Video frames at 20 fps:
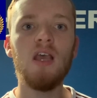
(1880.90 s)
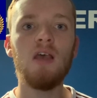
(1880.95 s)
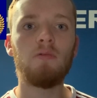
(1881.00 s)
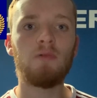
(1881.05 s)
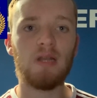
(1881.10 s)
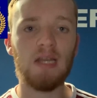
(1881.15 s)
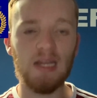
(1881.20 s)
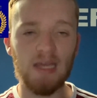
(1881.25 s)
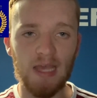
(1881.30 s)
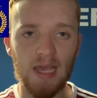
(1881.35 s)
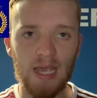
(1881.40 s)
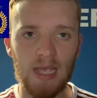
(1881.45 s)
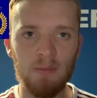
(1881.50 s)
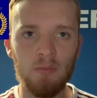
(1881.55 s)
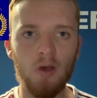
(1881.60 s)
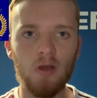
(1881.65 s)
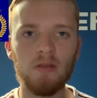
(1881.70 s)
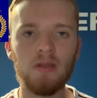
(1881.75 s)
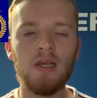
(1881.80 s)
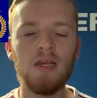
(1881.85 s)
when he came
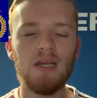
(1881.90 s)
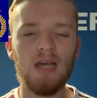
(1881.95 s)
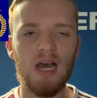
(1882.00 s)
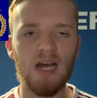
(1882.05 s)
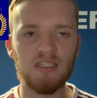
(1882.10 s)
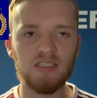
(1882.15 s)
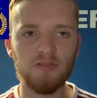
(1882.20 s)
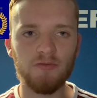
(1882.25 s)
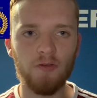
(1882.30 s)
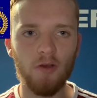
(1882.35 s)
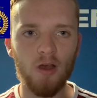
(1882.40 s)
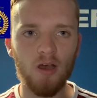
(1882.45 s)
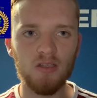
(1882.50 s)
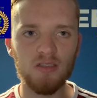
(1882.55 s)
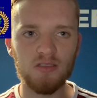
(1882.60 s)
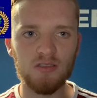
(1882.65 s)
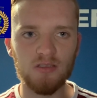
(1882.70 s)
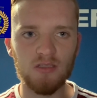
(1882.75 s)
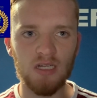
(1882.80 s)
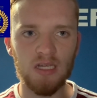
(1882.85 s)
on at
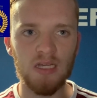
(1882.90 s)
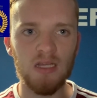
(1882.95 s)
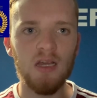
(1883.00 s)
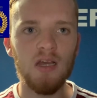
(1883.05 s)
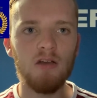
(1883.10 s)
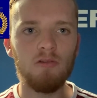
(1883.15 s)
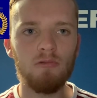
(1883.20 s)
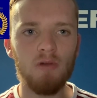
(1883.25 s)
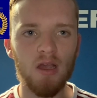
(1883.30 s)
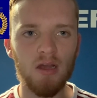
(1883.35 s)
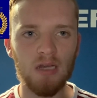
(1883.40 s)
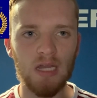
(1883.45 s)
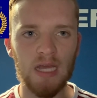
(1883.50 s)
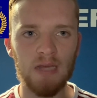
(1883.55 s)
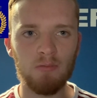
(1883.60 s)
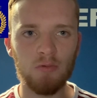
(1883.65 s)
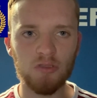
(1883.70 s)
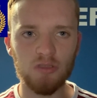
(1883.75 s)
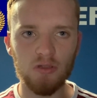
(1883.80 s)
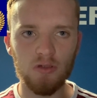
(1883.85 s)
Farsley, while I
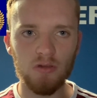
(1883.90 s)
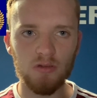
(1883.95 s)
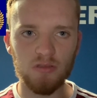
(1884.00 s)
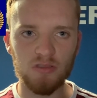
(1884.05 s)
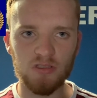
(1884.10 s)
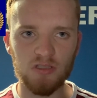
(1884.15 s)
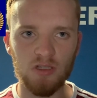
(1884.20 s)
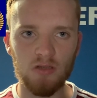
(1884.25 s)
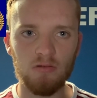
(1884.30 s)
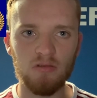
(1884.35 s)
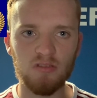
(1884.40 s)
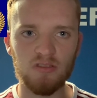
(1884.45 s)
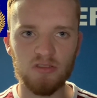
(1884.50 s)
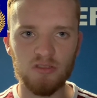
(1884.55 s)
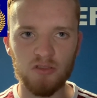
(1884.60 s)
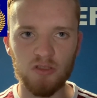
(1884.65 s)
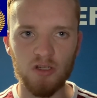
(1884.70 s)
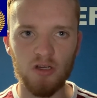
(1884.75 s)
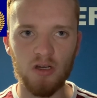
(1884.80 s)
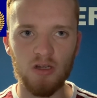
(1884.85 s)
would also
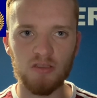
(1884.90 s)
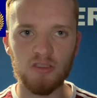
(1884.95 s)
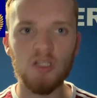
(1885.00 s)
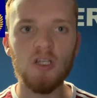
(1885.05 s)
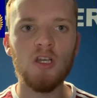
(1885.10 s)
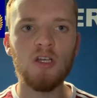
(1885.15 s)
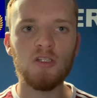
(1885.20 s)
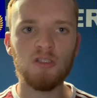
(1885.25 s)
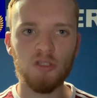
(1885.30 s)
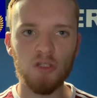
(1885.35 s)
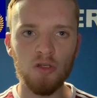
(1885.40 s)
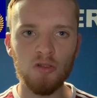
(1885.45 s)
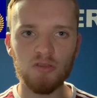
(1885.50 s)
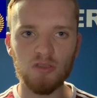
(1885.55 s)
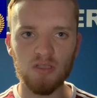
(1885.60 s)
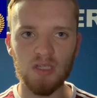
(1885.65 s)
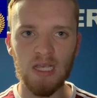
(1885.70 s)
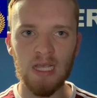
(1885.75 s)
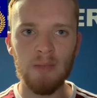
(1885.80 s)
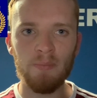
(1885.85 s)
start Jude
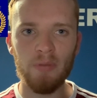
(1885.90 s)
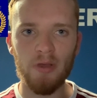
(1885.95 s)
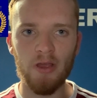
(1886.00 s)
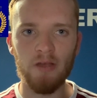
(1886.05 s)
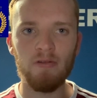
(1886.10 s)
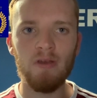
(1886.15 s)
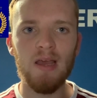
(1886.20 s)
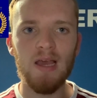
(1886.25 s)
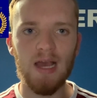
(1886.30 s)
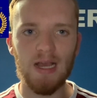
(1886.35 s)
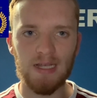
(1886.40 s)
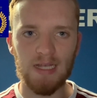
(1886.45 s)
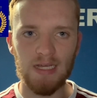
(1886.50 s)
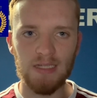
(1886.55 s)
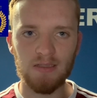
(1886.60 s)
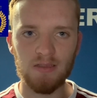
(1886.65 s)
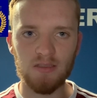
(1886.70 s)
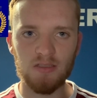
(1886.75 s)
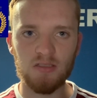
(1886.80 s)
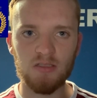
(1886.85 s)
Oyibo
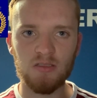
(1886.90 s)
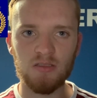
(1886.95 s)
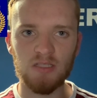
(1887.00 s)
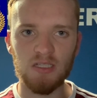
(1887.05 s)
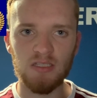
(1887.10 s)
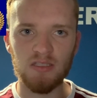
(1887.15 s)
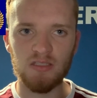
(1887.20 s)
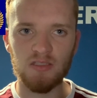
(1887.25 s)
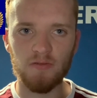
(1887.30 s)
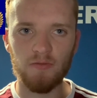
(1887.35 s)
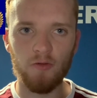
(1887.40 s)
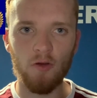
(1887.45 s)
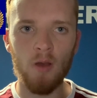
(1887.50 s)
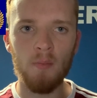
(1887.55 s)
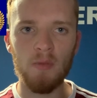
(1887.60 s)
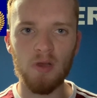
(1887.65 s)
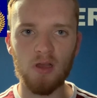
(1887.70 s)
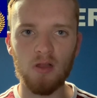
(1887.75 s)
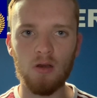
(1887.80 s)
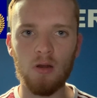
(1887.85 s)
against his
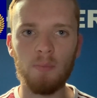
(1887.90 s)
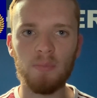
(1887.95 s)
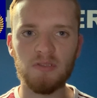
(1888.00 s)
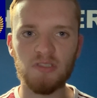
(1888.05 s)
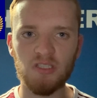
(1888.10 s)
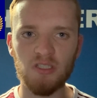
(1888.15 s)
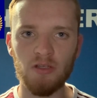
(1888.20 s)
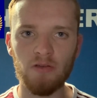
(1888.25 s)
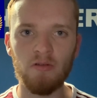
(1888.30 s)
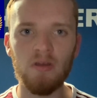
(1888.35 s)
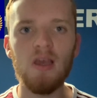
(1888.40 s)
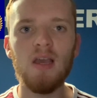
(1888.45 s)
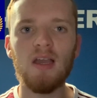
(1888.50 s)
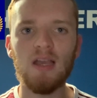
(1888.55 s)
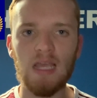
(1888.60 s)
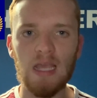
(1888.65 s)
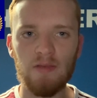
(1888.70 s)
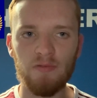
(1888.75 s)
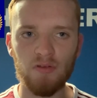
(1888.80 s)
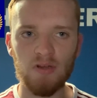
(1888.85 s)
former club too,
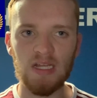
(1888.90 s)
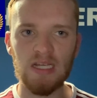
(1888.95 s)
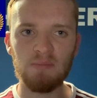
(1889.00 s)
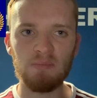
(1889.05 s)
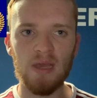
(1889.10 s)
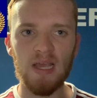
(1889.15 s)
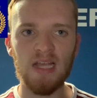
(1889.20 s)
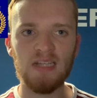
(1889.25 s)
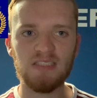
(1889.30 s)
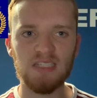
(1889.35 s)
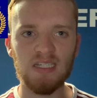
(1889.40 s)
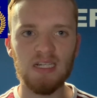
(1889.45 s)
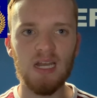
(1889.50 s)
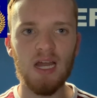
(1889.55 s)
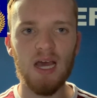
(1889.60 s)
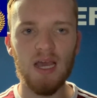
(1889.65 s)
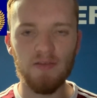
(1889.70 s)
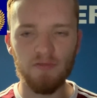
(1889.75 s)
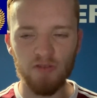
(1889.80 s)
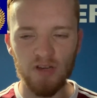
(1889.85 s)
given he made a
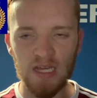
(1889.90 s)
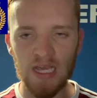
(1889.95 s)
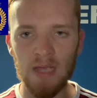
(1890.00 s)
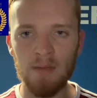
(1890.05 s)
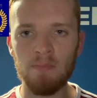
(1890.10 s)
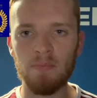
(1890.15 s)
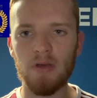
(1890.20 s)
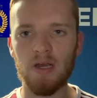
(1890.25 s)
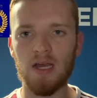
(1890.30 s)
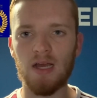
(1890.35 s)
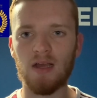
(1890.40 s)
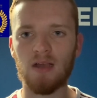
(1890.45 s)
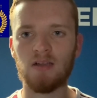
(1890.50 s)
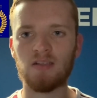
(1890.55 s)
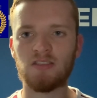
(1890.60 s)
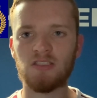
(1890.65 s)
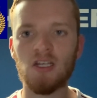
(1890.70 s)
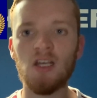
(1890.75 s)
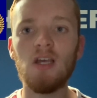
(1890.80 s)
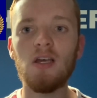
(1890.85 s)
lively
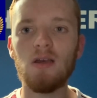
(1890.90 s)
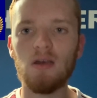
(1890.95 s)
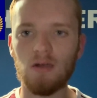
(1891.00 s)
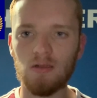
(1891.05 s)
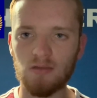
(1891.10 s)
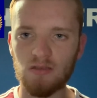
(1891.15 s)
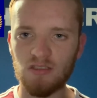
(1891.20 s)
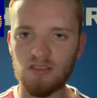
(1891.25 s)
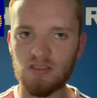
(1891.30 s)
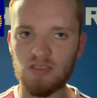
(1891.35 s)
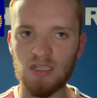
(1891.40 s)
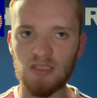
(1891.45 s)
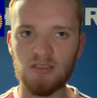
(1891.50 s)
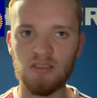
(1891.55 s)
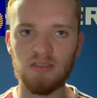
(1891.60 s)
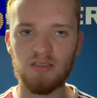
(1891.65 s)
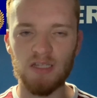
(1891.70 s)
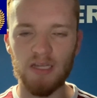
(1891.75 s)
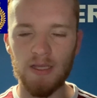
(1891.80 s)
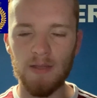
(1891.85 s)
impact on
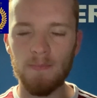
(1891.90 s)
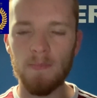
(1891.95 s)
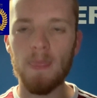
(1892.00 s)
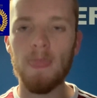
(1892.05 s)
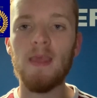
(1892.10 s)
Saturday.